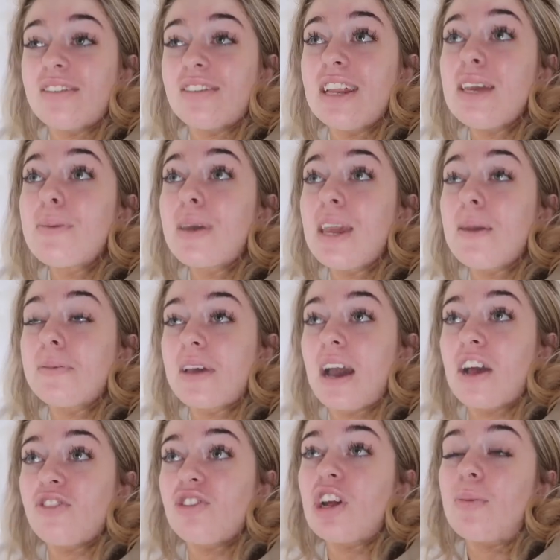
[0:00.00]
Sleep keeps
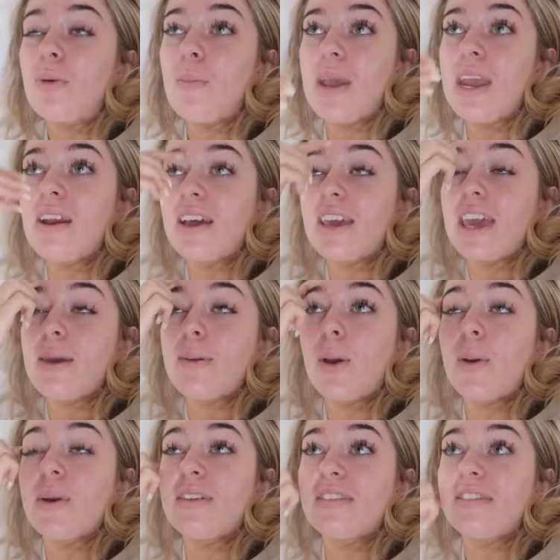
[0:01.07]
catching up on me, and I keep
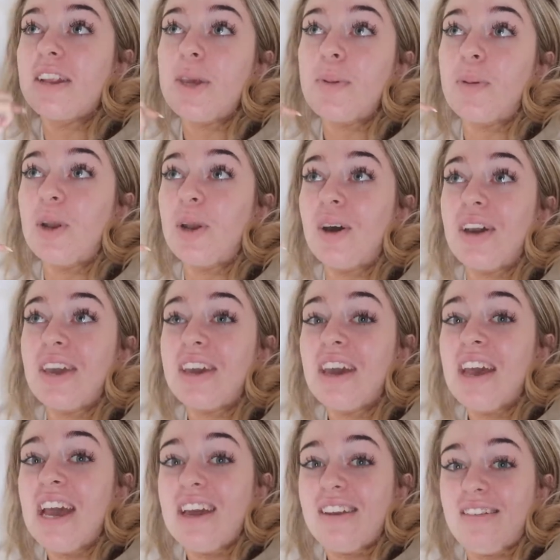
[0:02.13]
going to sleep at like
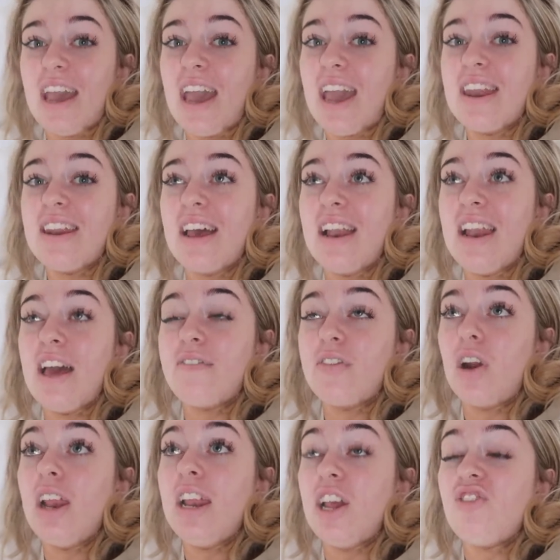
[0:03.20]
10,
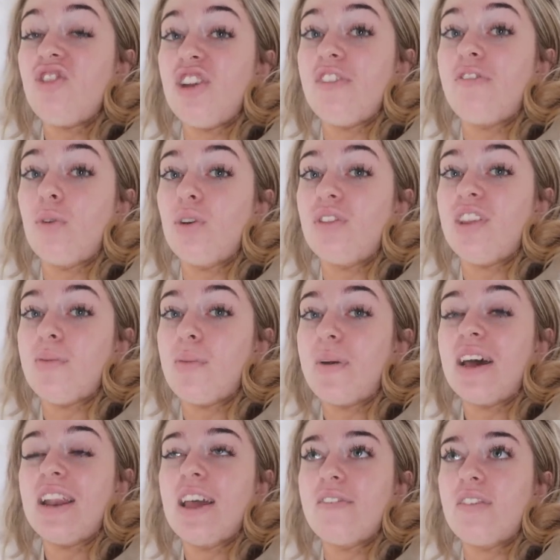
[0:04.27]
11. I literally did fall asleep
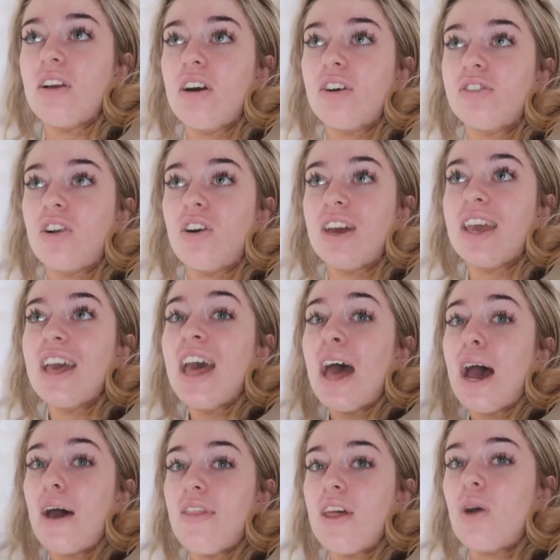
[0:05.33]
about 11 last night,
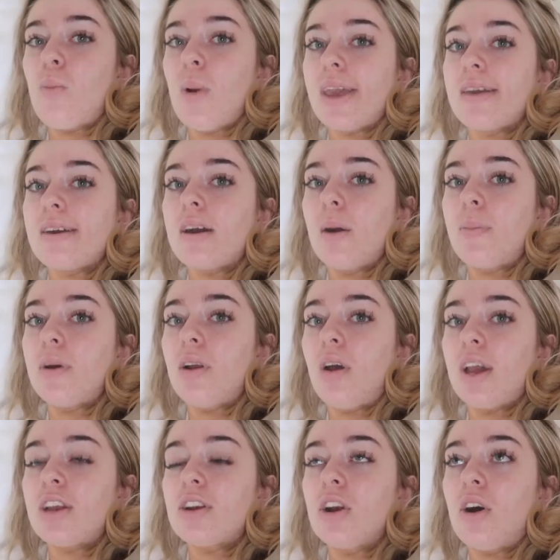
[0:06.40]
and then I'm waking up at
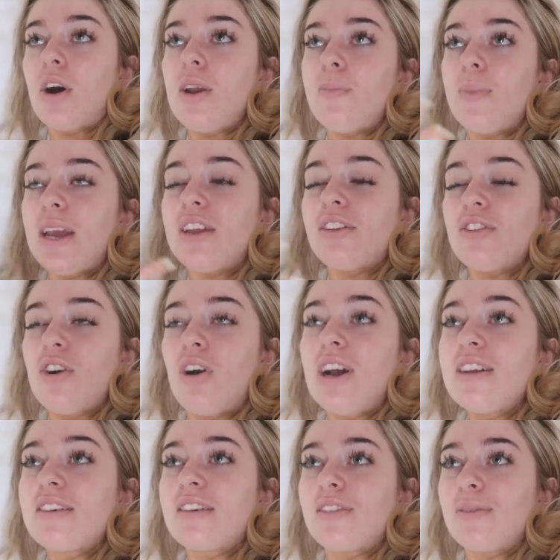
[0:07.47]
like 9, but it's
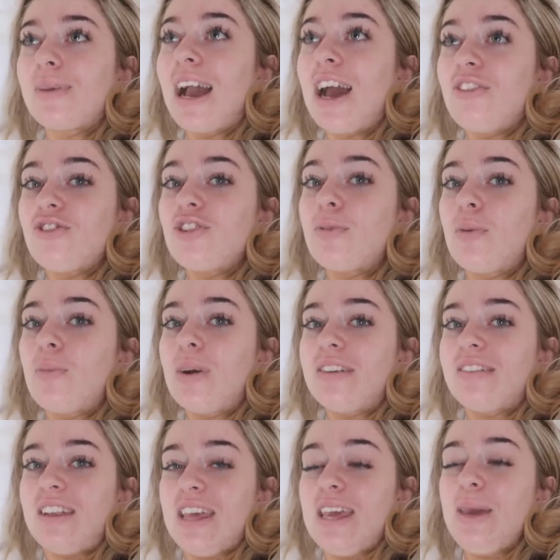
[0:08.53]
nice because I'm catching up on my
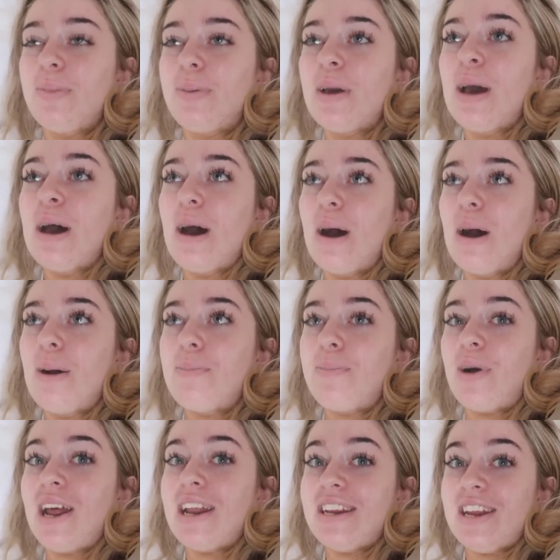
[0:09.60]
sleep, but
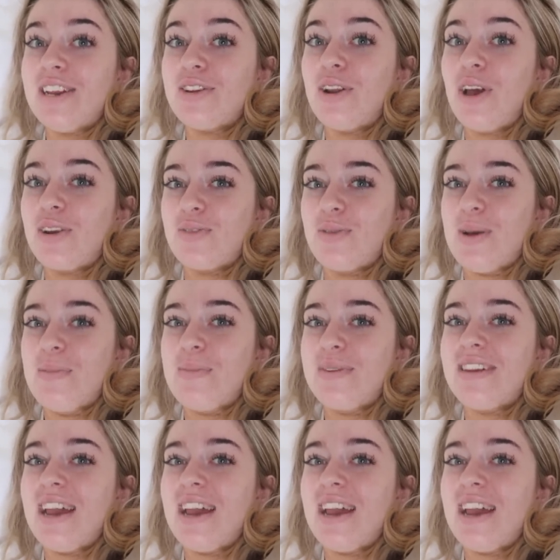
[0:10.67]
I need to like remember